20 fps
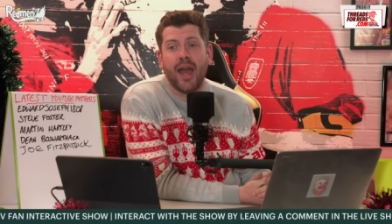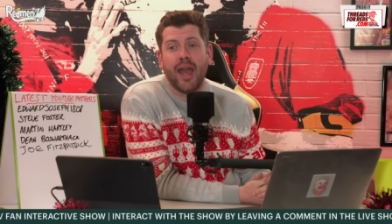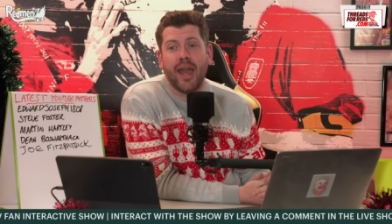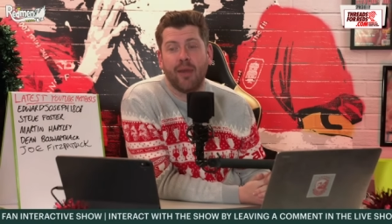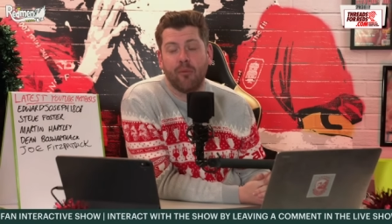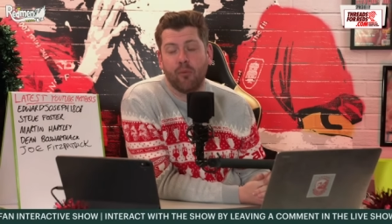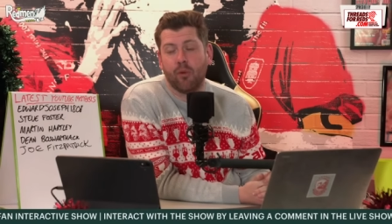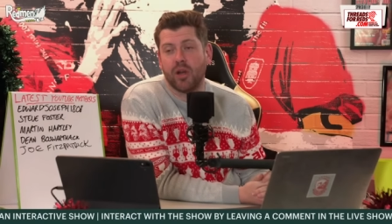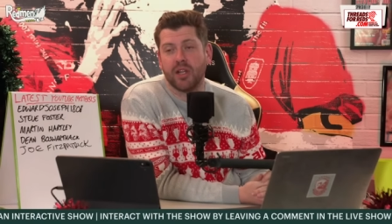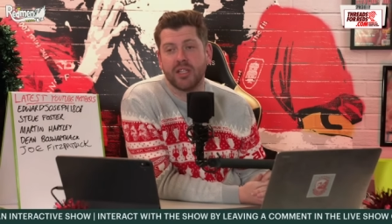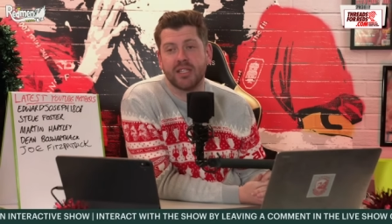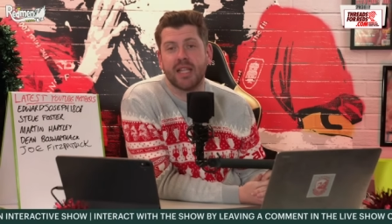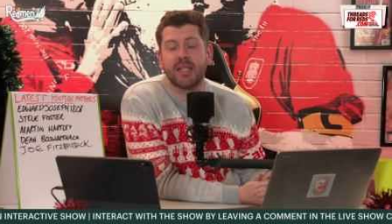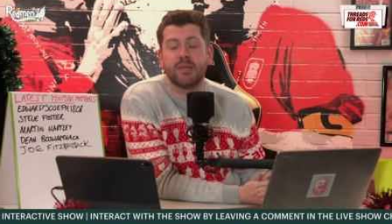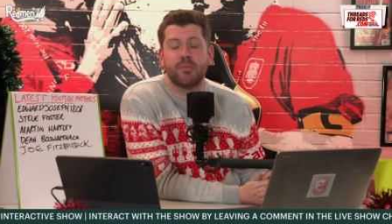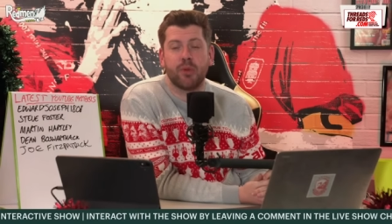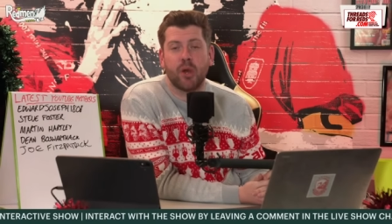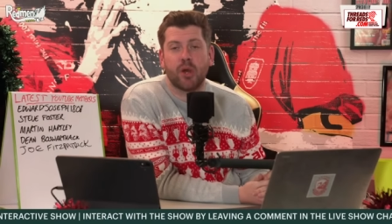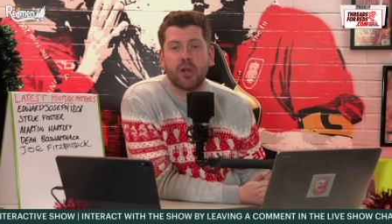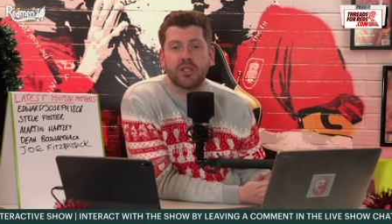in what is, let's
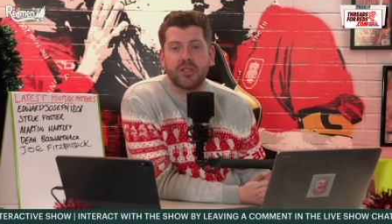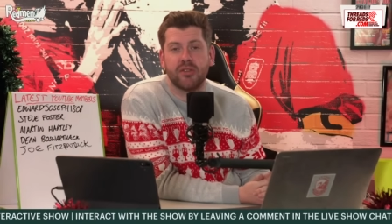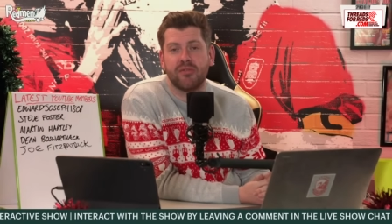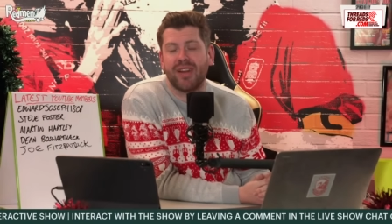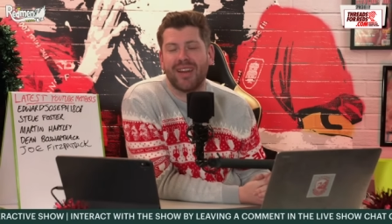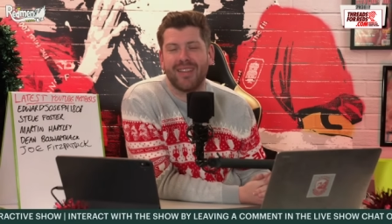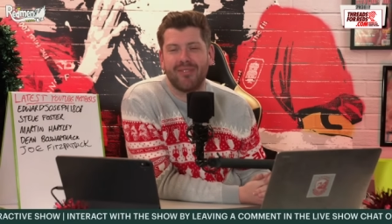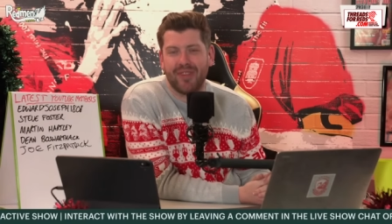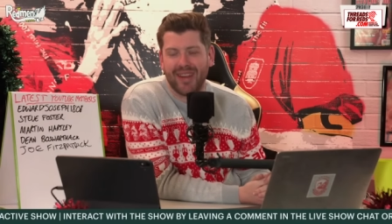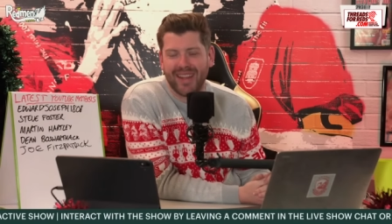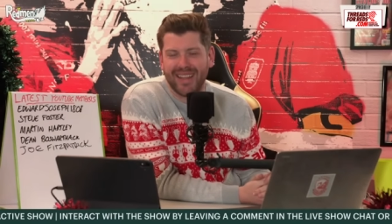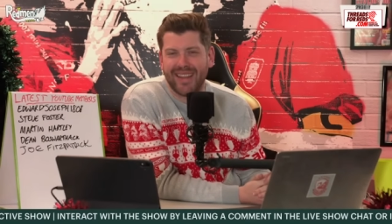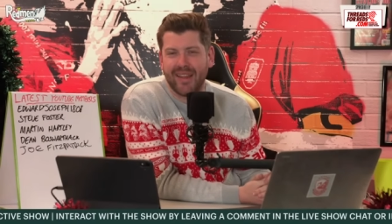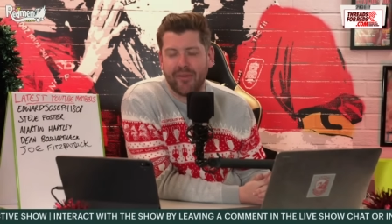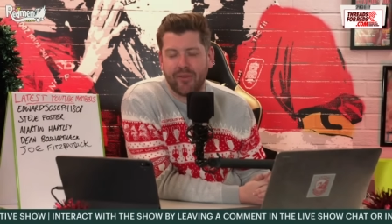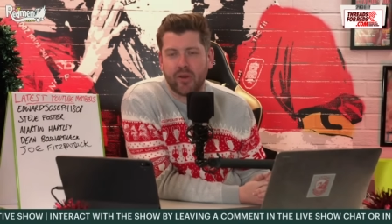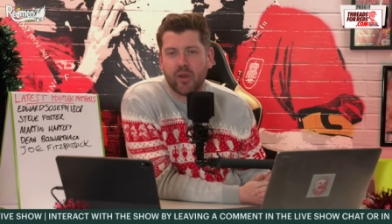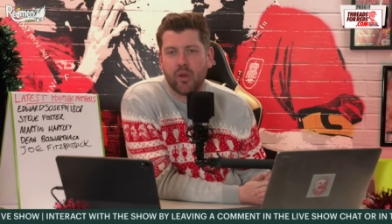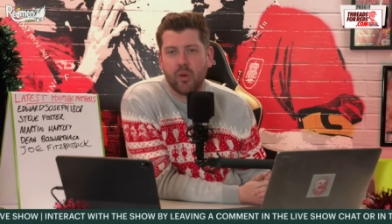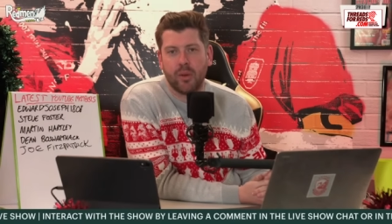be honest, a very, very
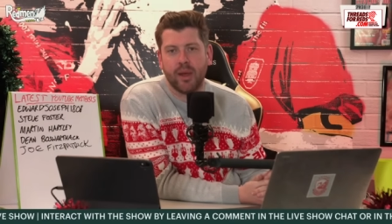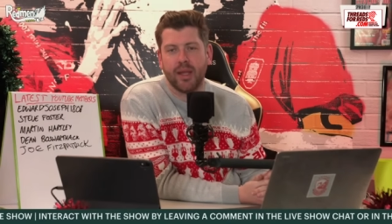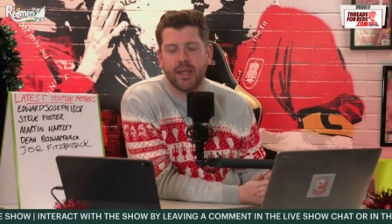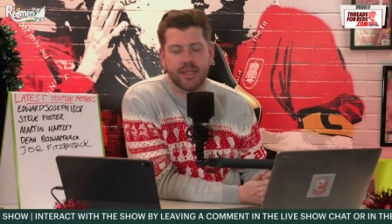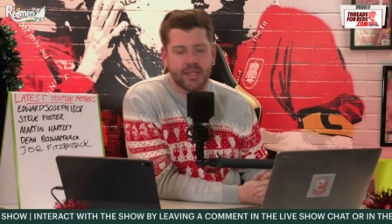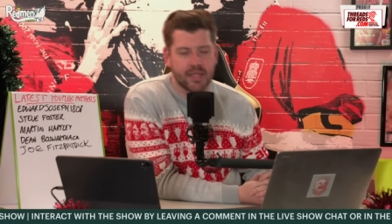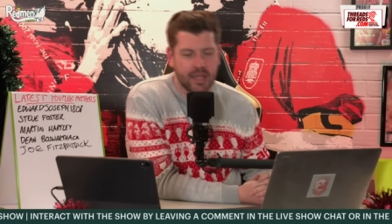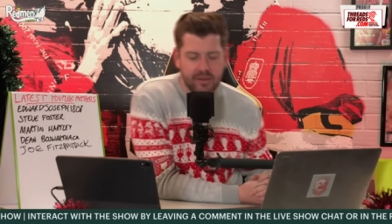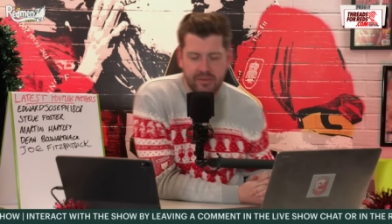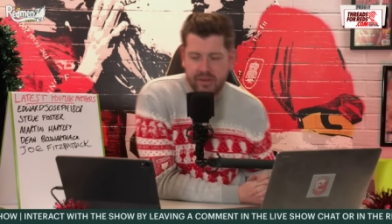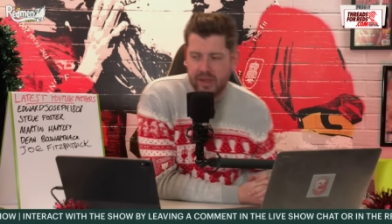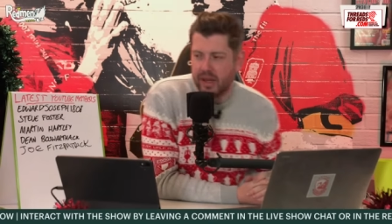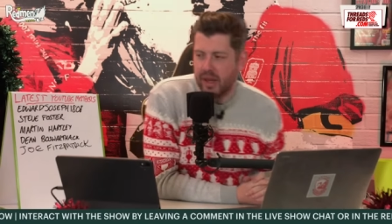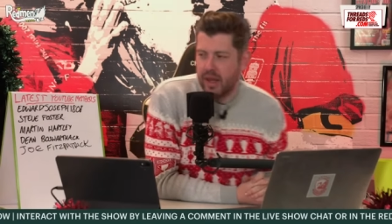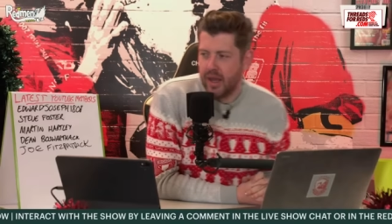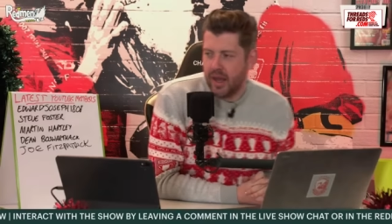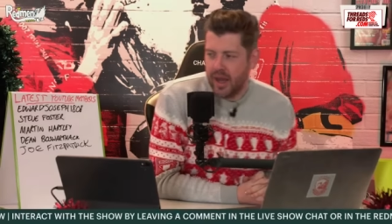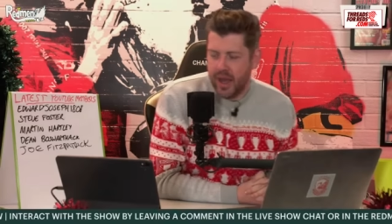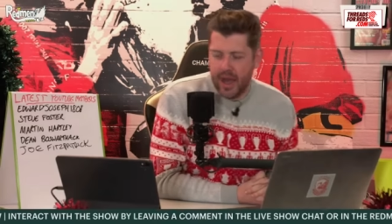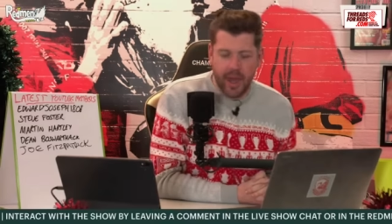difficult world to live in.
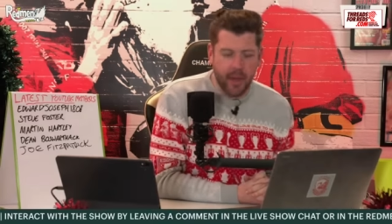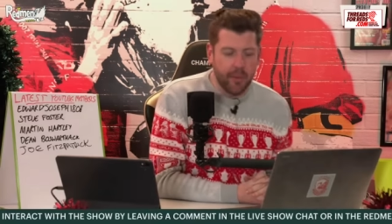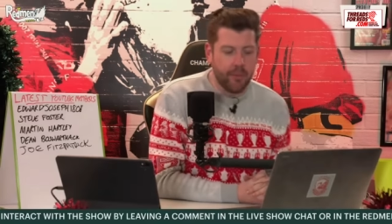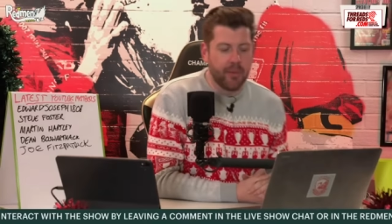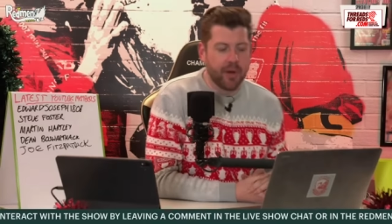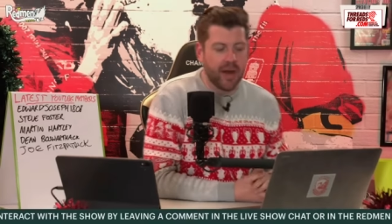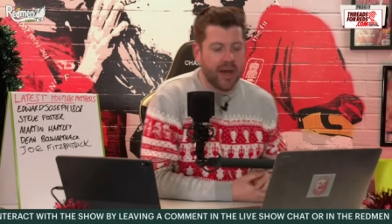I